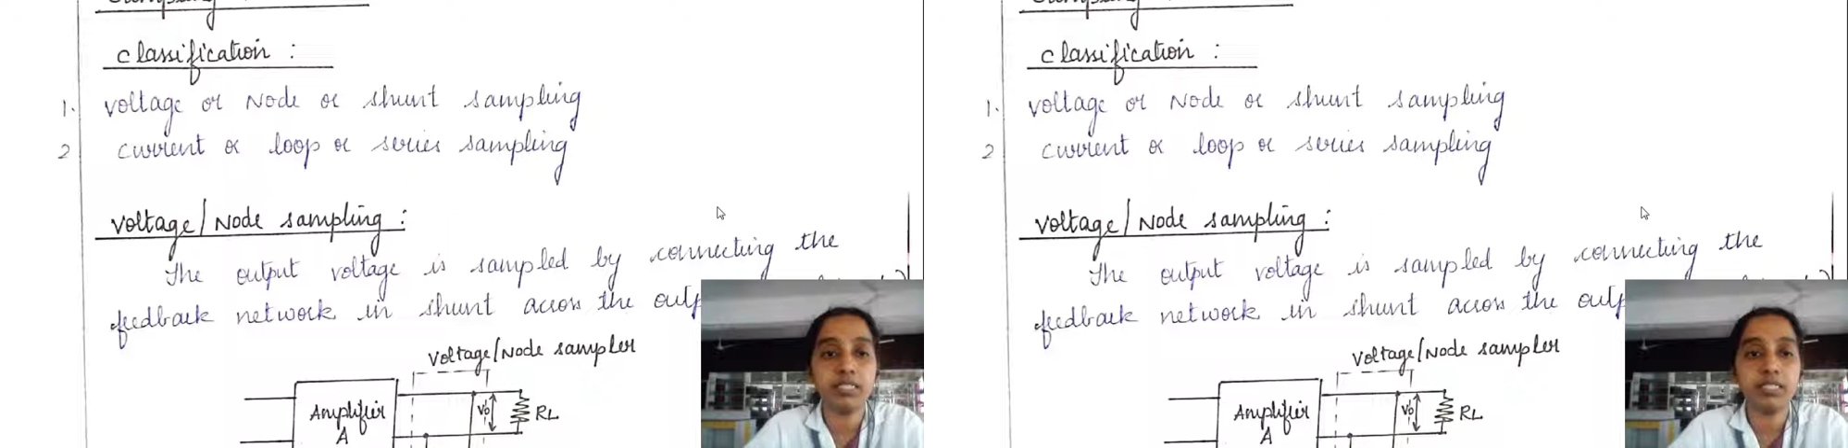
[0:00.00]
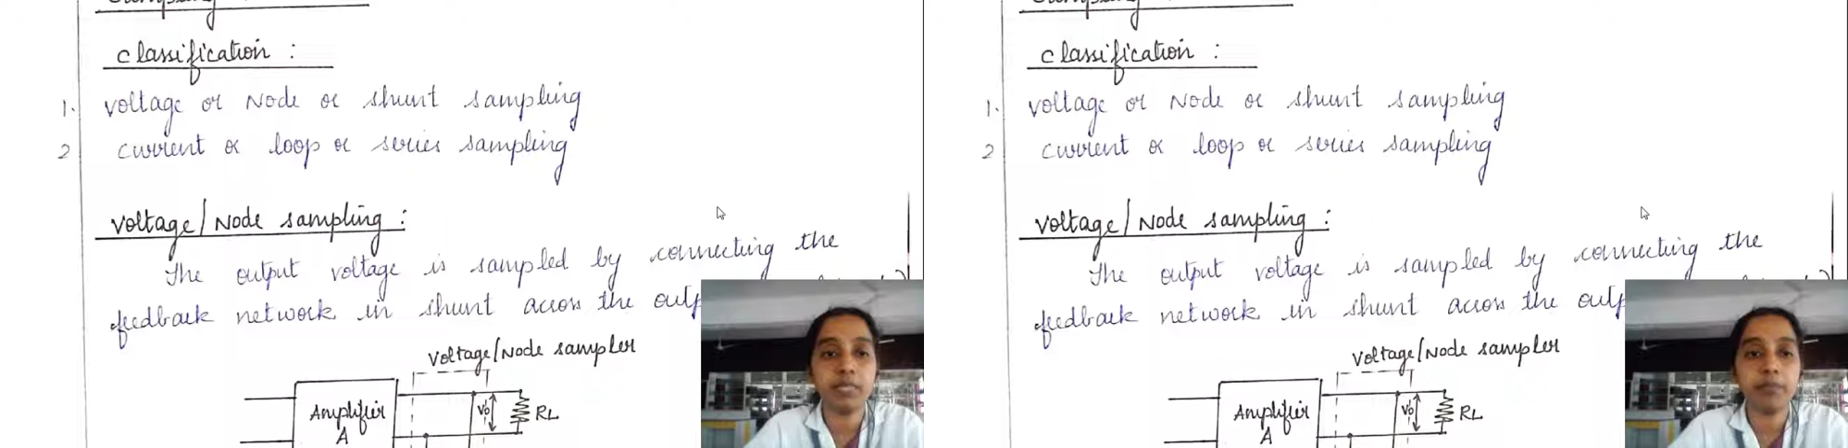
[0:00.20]

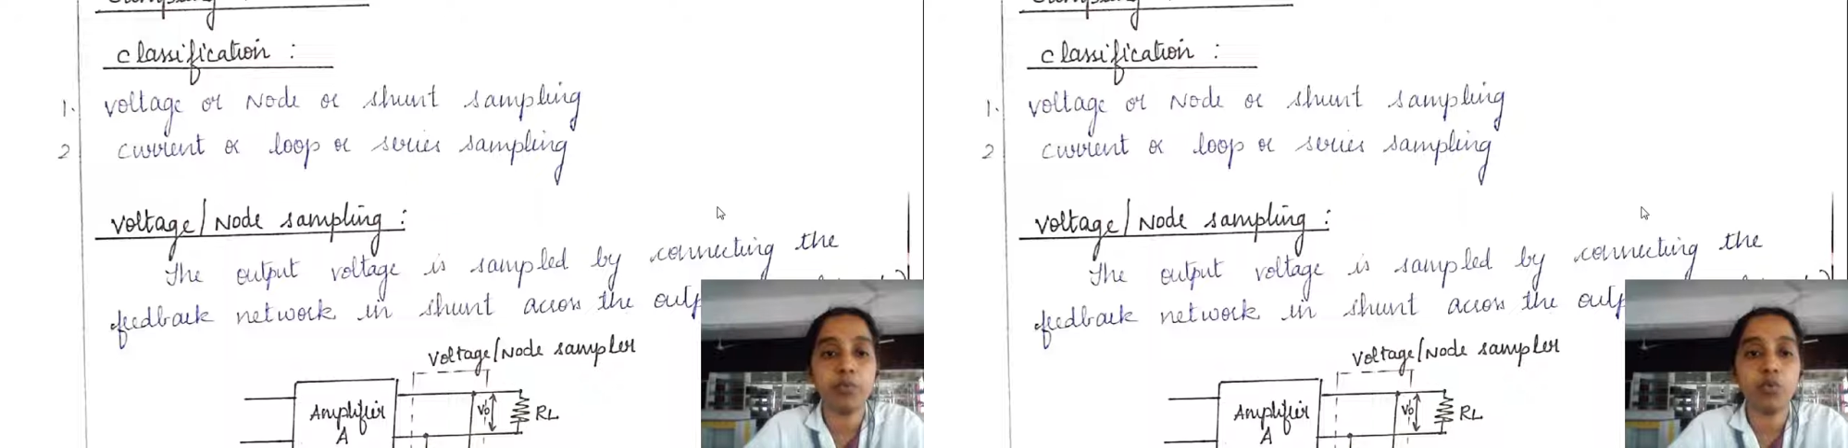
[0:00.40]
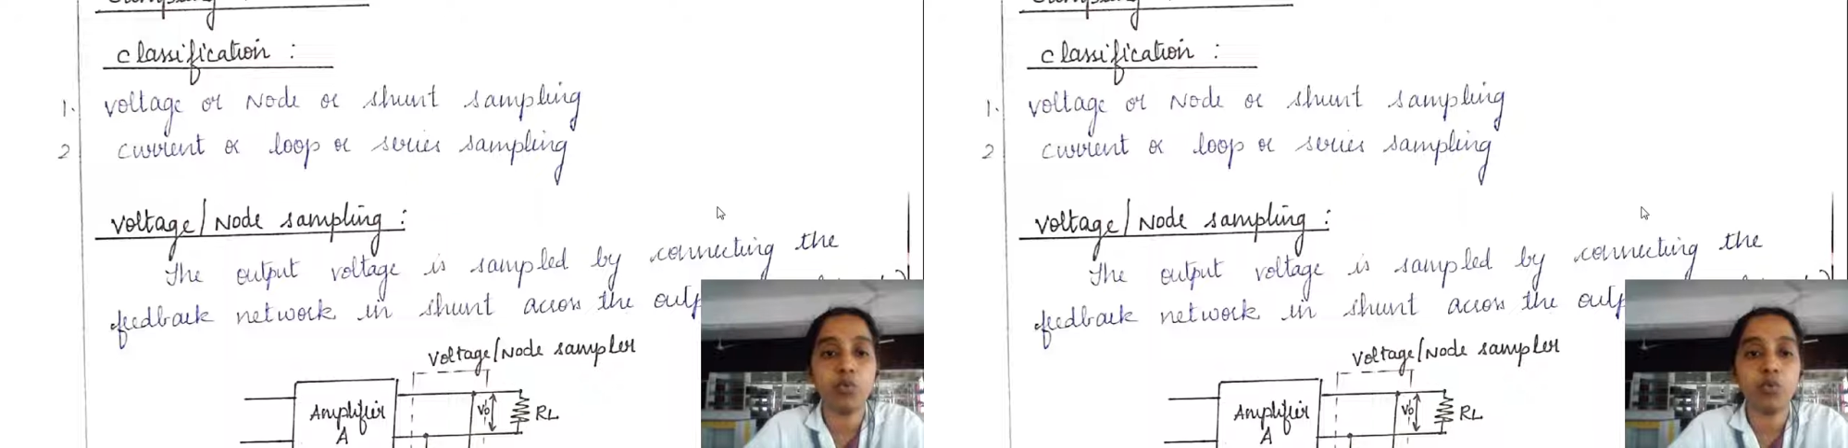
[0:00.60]
type,
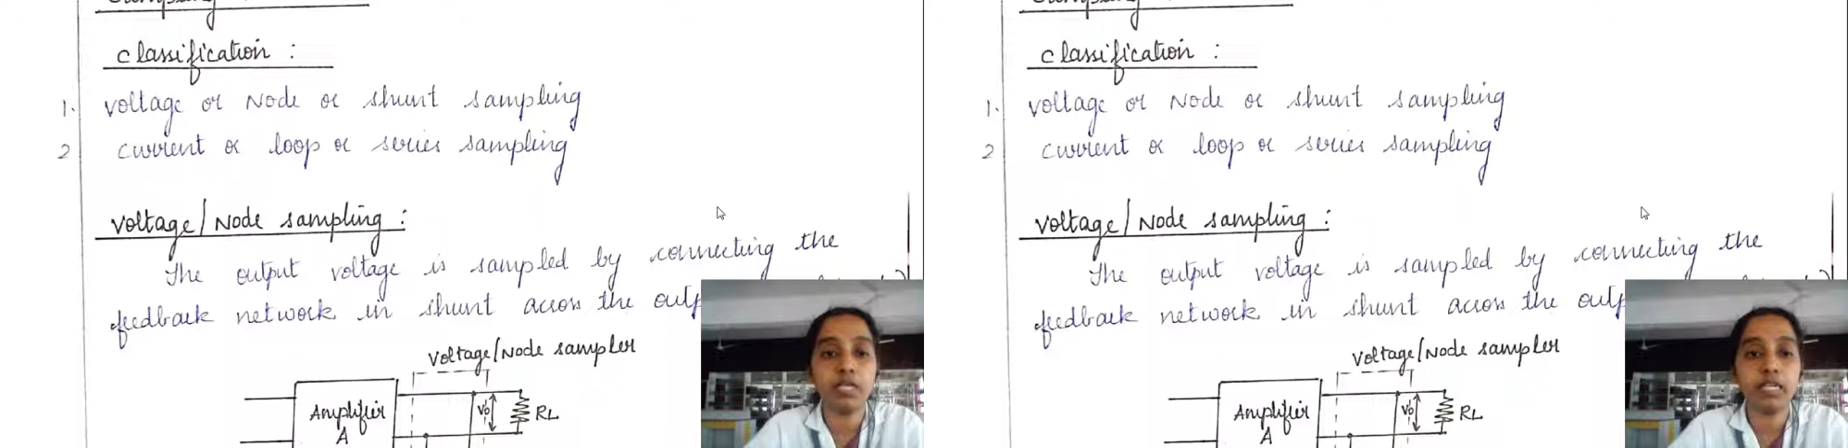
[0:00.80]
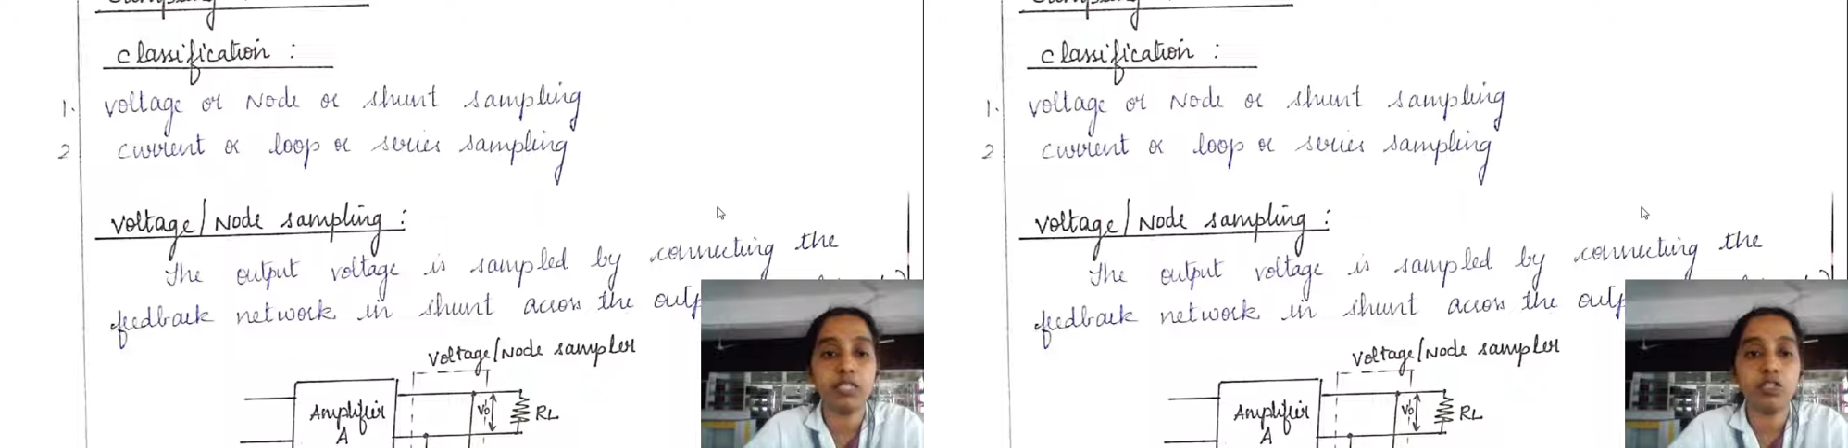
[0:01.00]

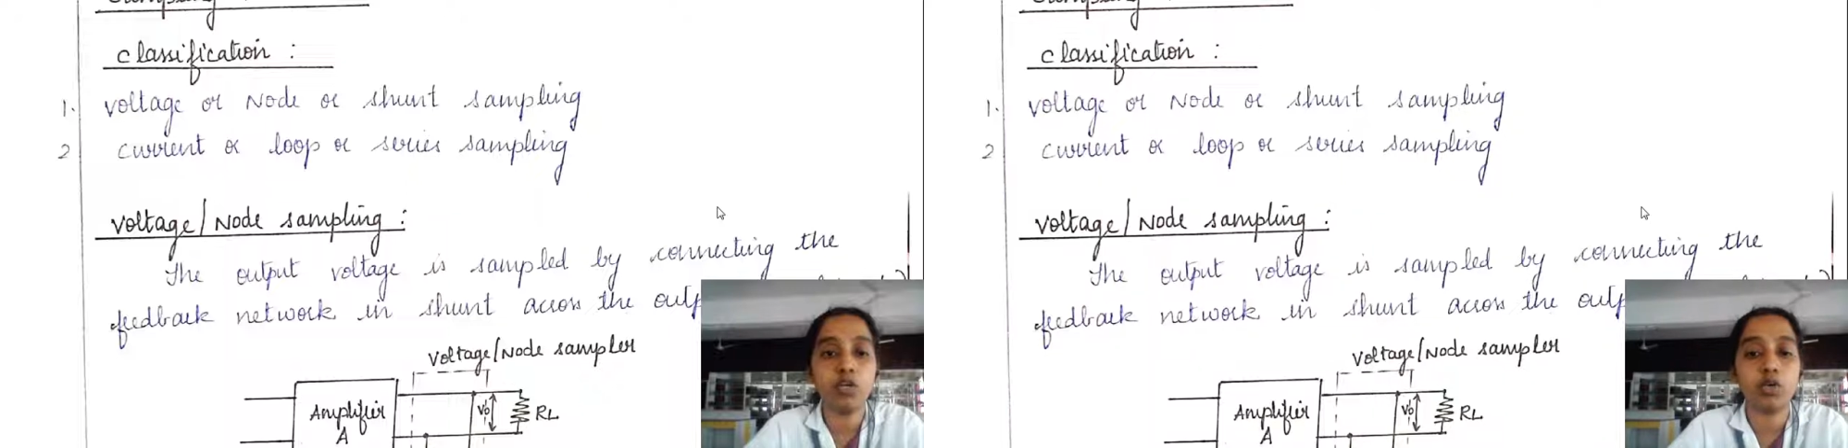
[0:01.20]
voltage or